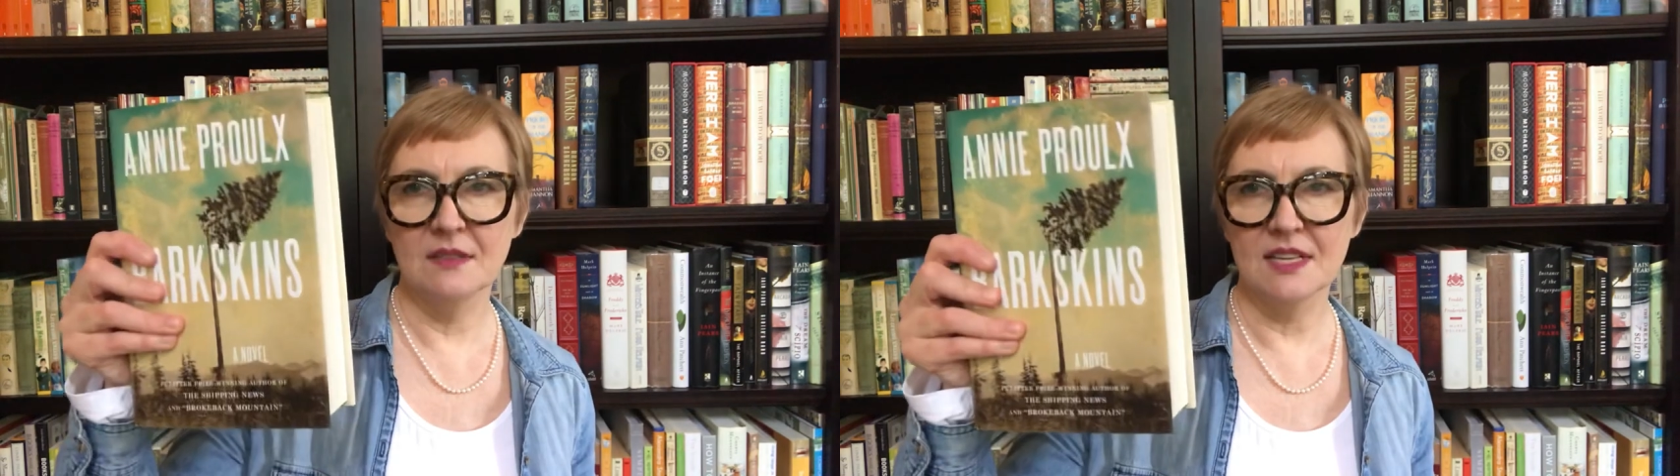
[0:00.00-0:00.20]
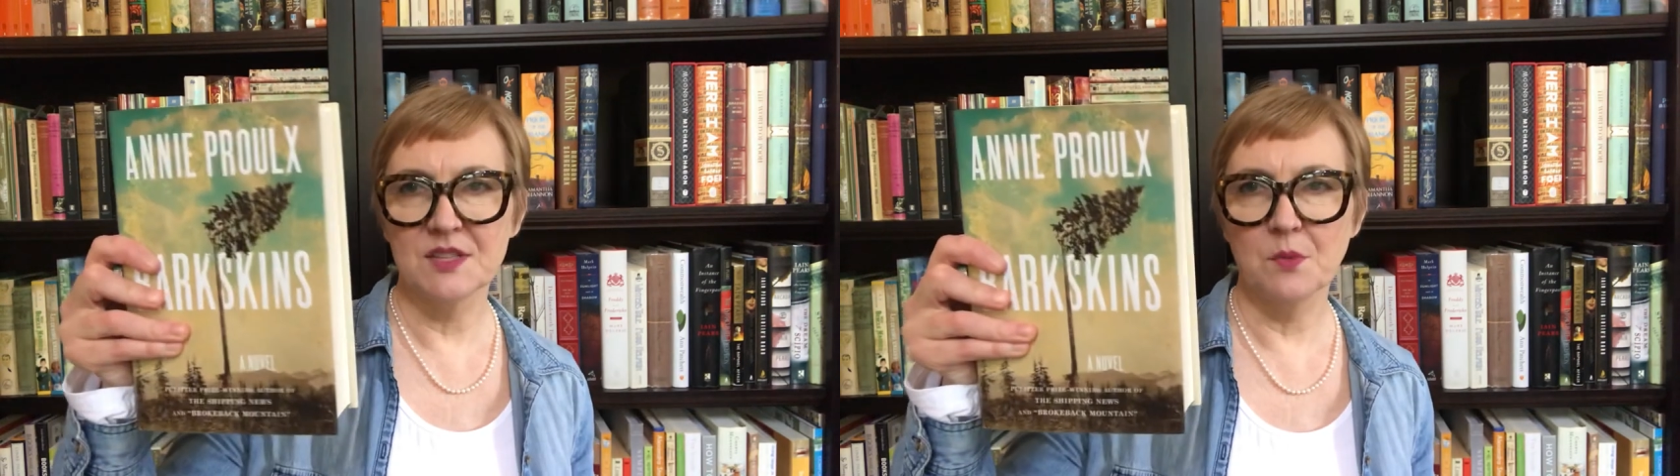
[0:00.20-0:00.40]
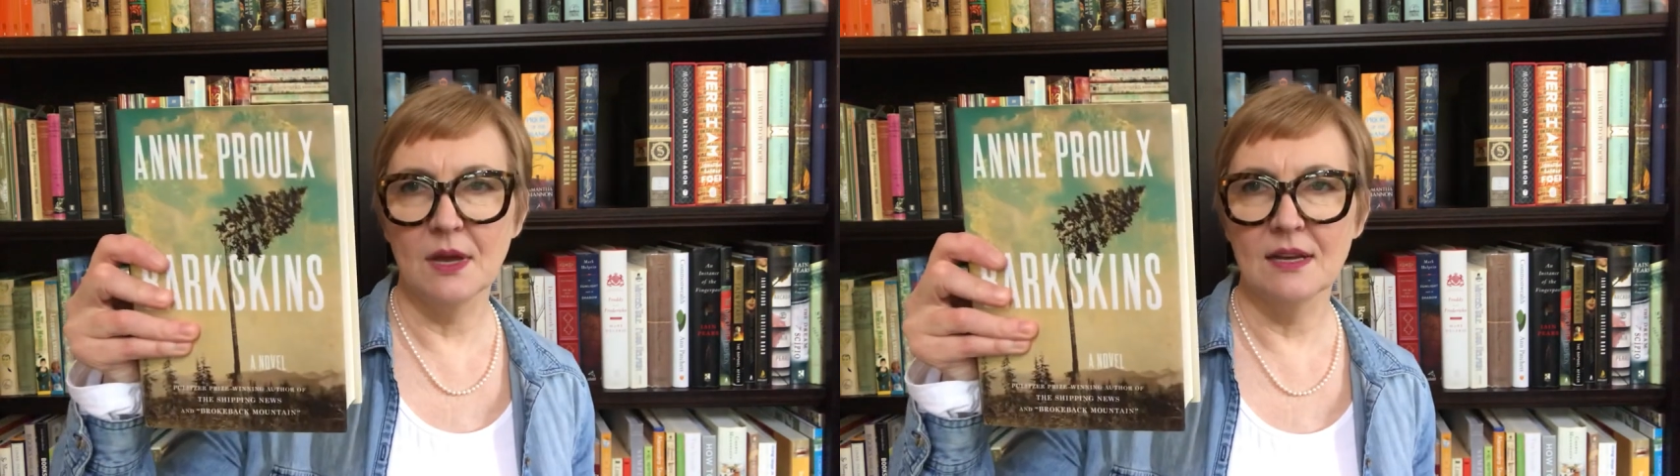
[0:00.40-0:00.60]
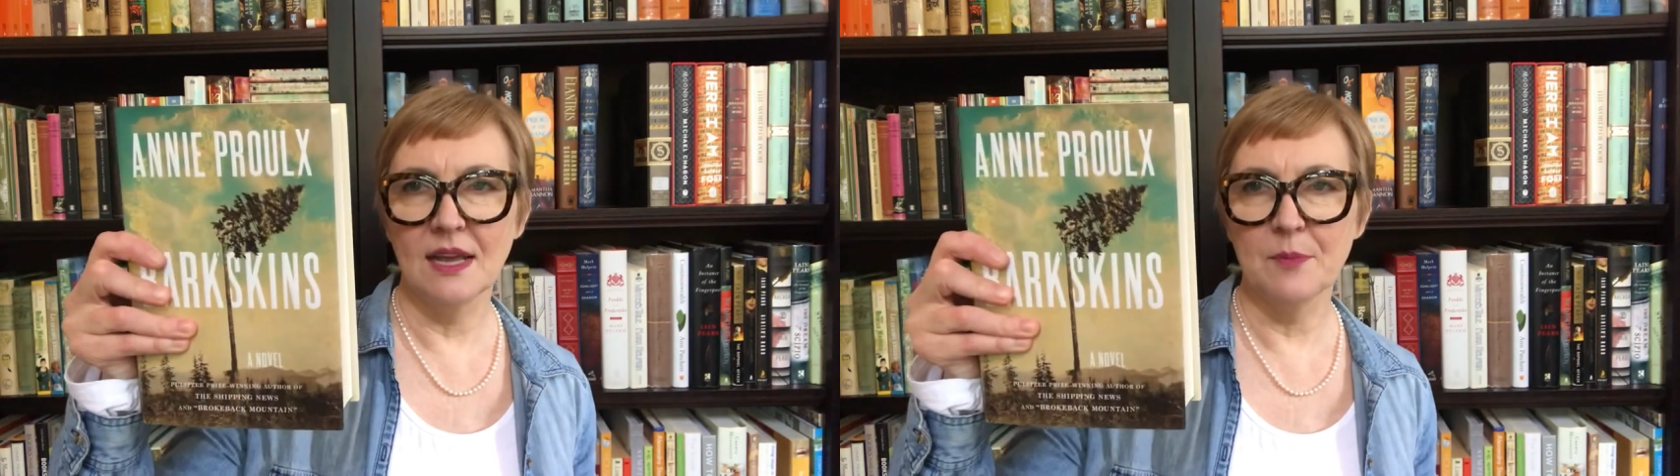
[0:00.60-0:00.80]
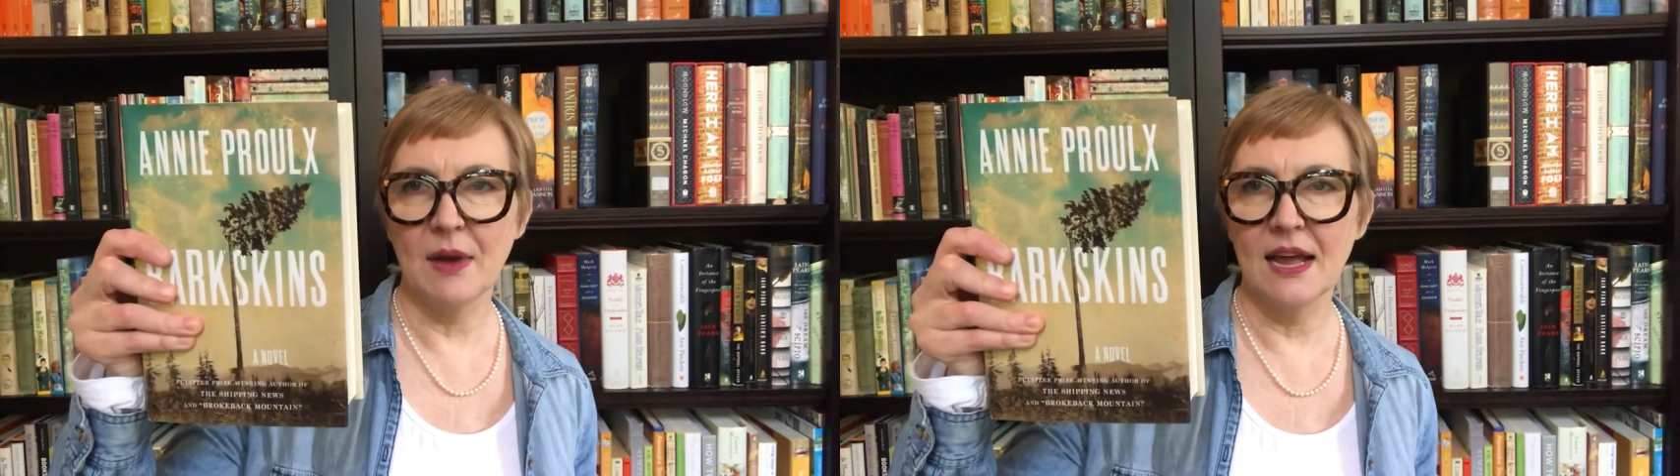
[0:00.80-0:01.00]
this one
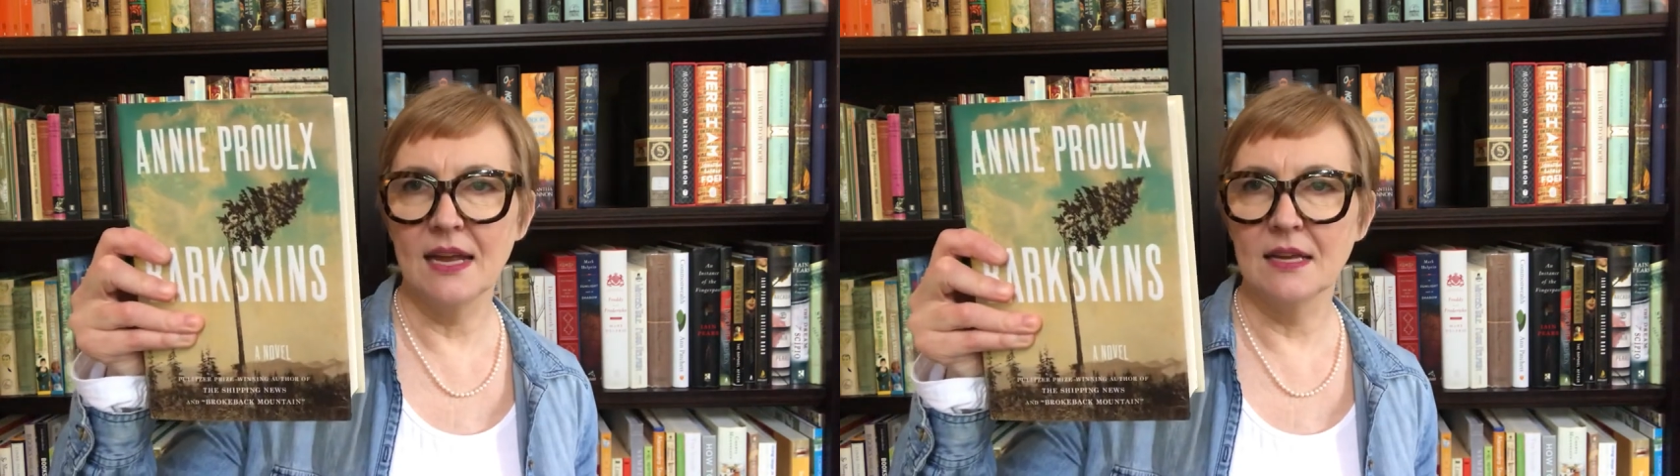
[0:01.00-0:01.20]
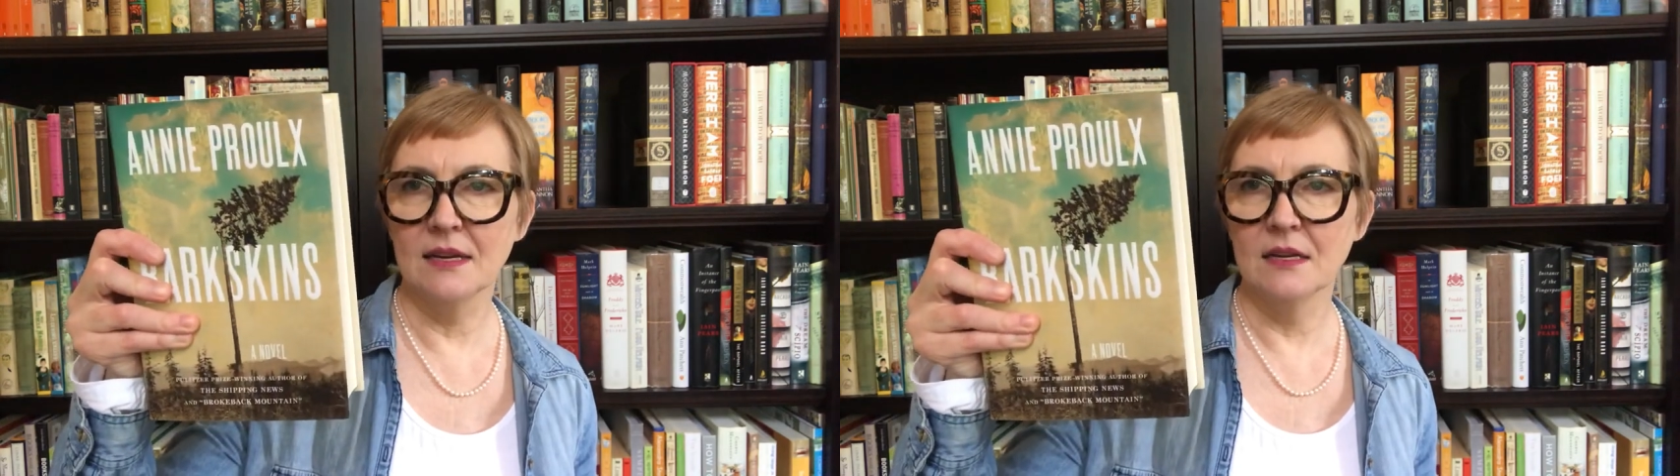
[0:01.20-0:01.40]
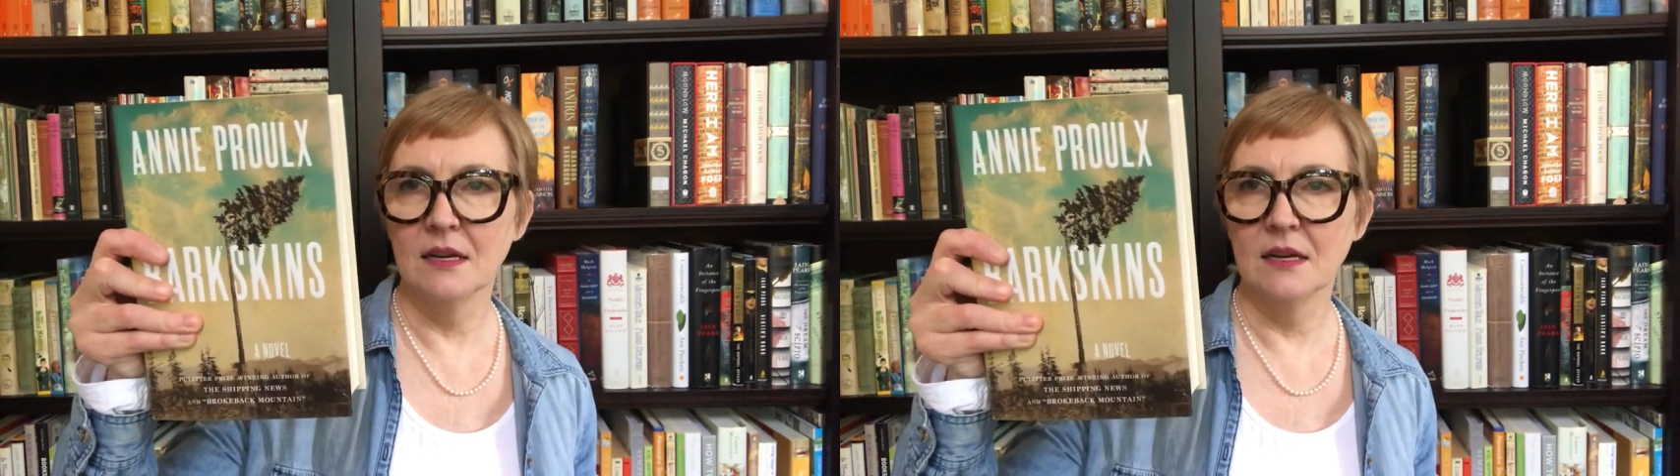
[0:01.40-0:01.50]
like by